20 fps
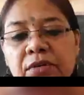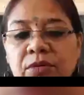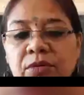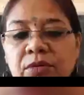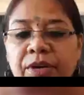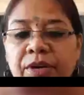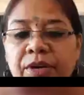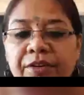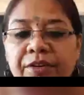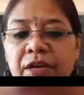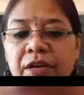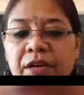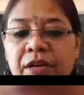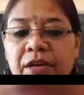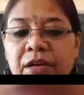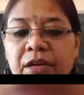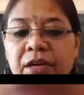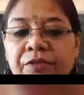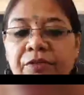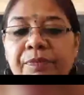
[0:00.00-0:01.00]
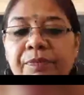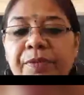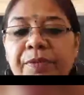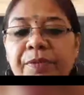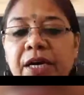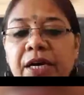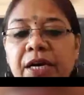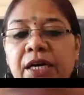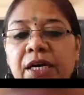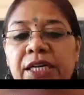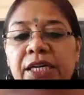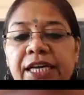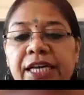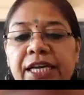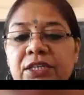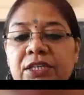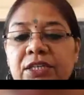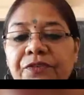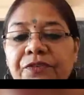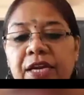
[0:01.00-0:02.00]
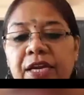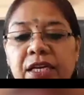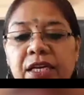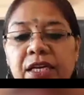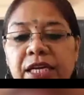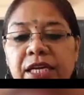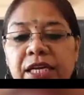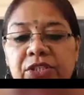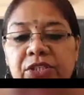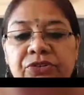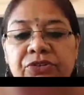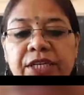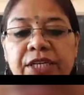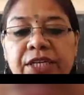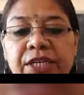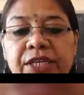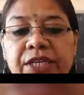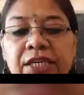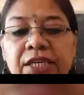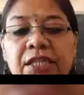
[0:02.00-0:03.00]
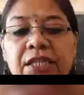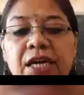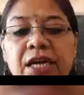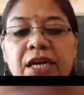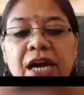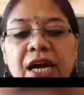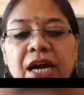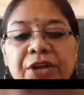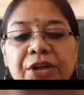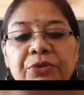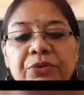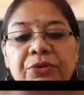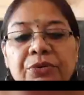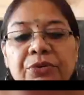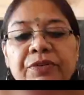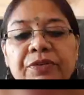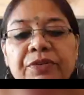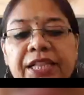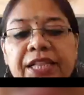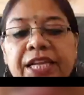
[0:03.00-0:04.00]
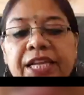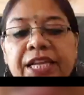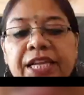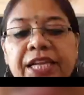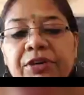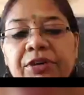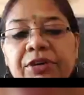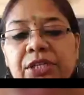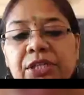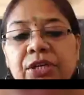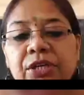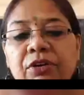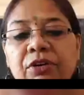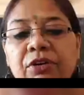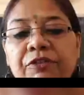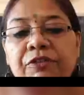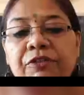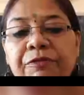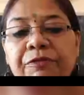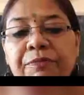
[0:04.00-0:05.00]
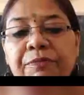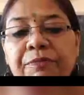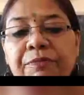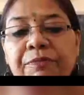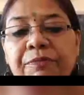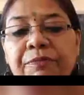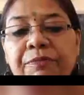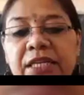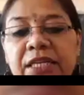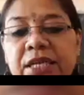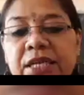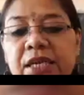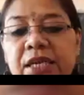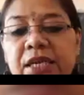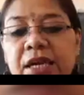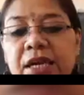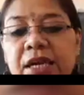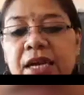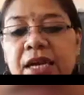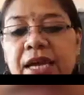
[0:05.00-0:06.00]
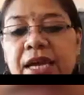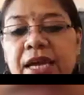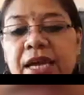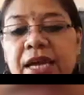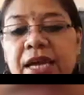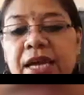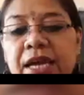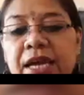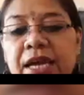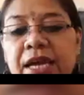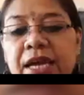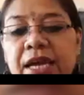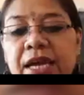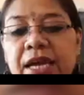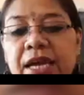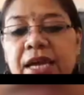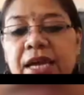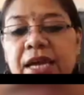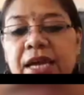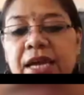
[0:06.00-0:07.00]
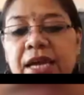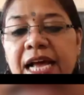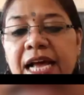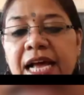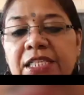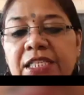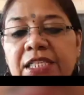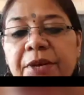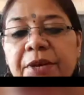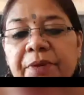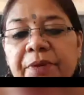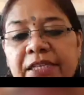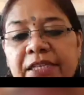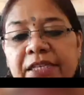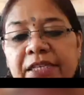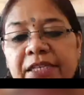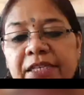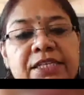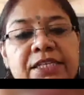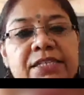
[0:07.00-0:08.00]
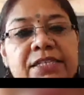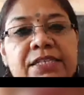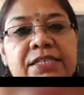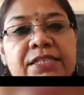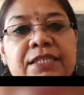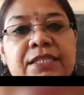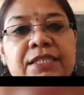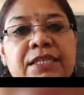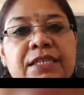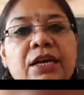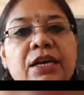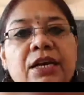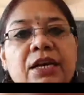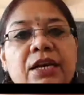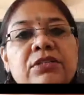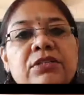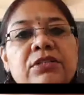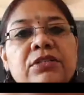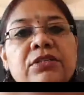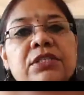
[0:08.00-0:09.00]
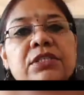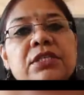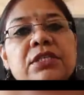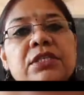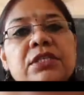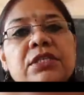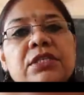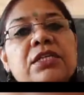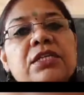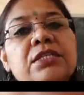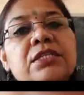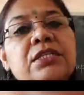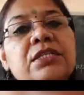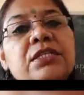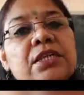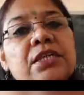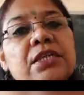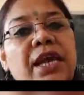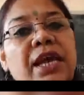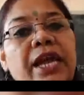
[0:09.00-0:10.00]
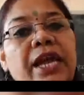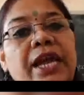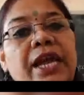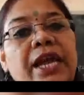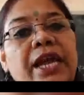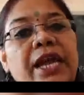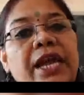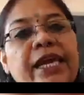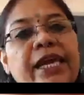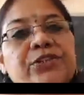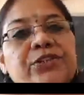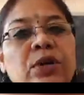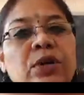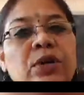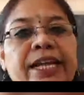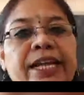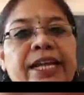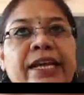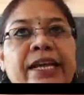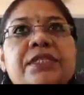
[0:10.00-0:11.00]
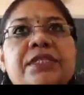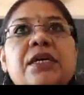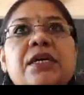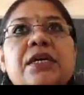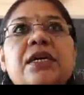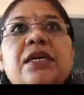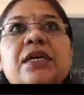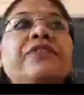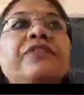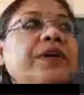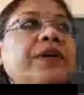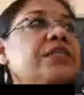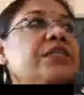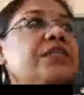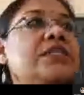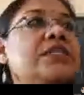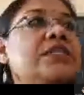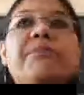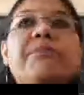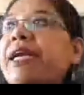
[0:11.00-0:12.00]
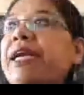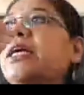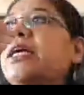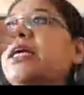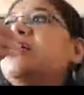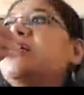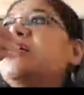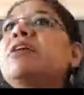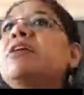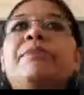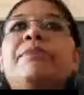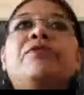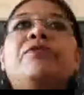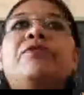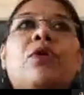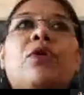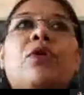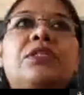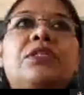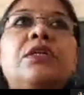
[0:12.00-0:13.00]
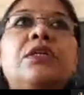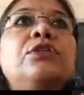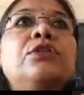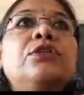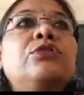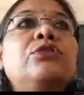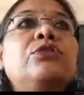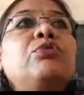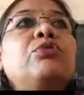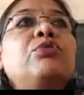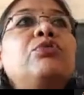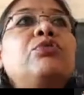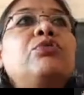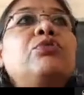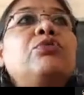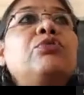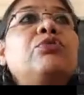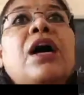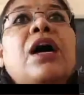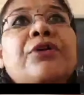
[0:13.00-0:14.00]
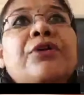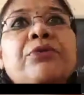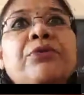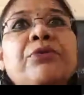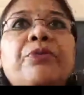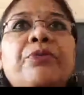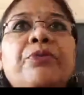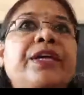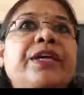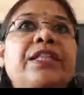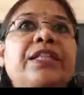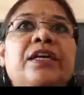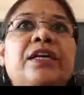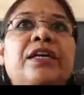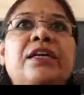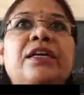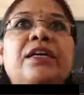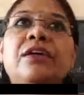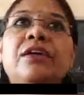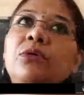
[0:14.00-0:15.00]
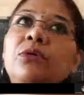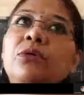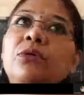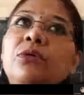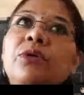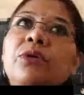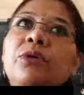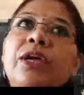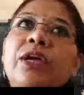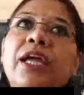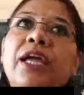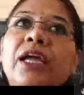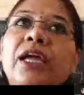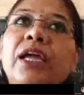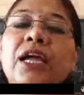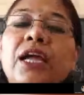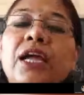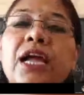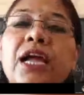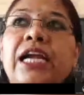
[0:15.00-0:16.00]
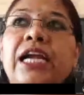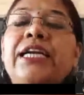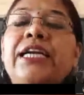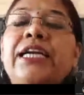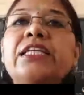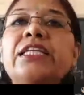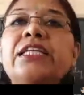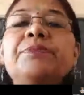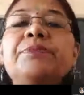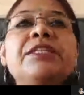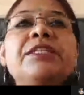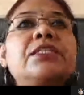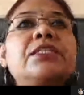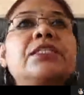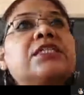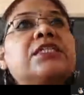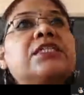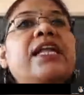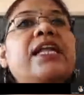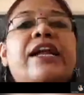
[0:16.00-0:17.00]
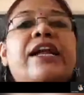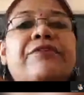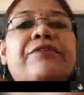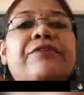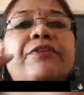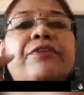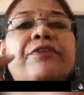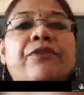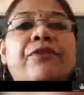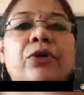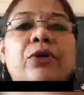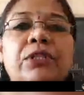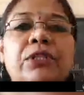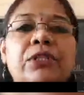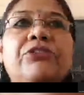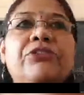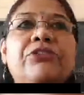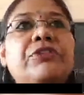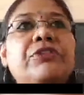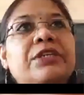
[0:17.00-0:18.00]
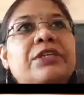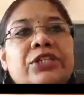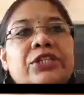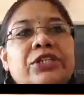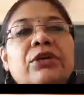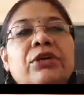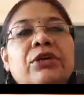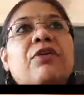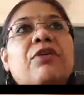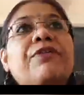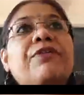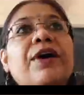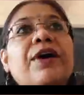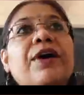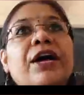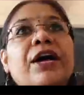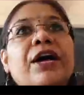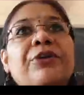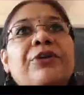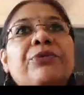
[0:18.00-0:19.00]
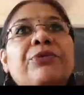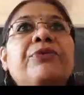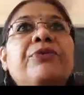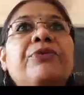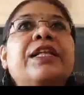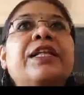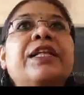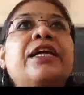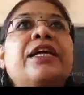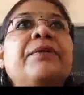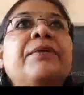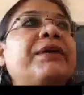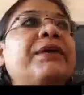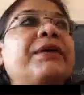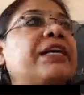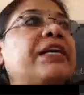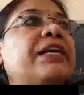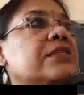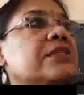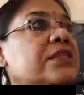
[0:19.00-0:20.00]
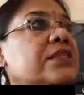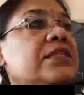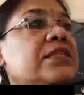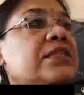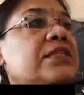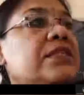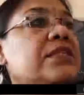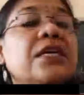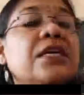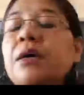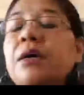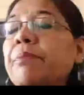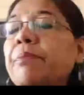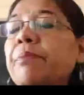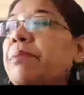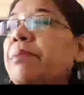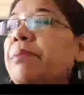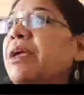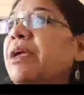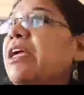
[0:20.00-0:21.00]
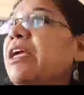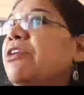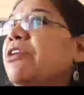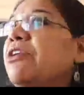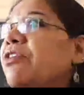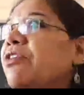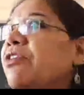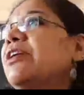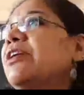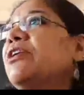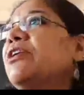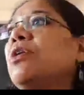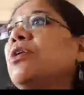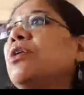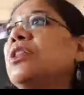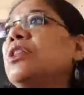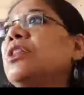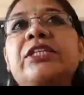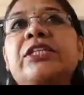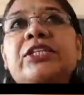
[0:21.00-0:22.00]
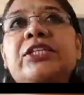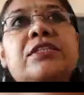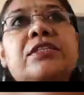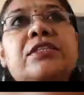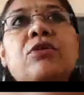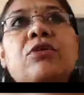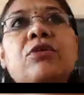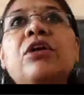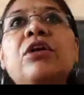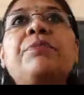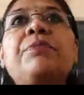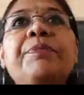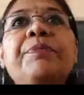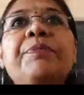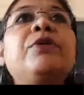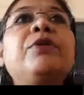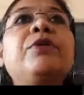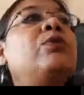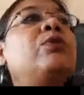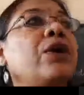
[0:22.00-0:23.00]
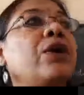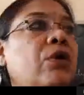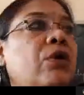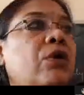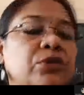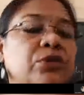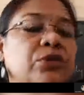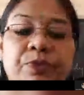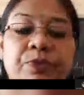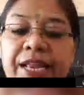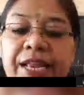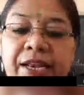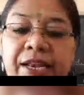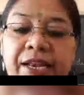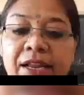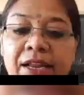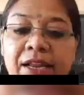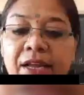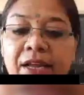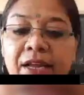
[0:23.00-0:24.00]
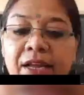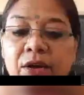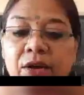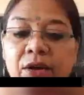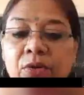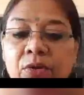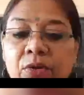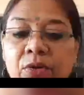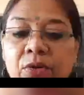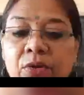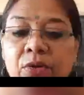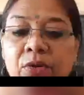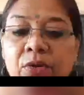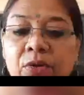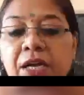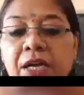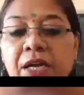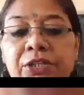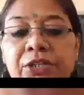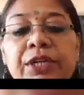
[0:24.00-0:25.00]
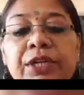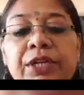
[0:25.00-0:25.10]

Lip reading: okay. From the early days of Indian history, the Ayurvedic tradition of medicine has been practiced. Now, since age old times, the first medical treatment was through Ayurveda. Okay. And it has been since then that we follow the tradition of Ayurvedic medicines being treated on the patients or the people who are not well. Okay.